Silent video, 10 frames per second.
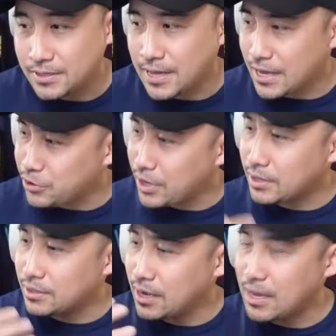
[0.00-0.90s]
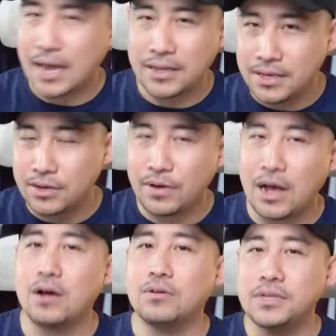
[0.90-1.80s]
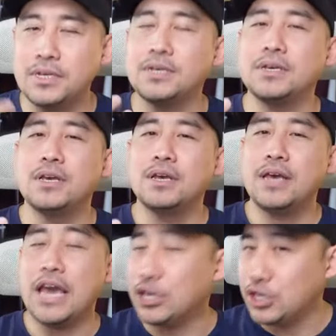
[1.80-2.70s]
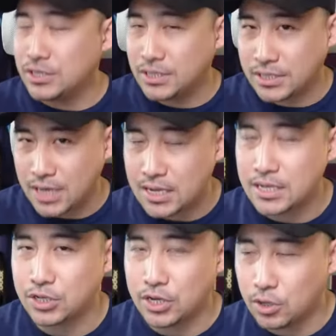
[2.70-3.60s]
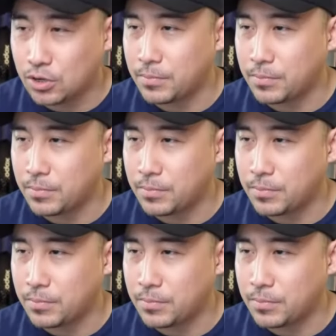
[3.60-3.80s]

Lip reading: then you can get an idea of how the Agent Scully is going to look.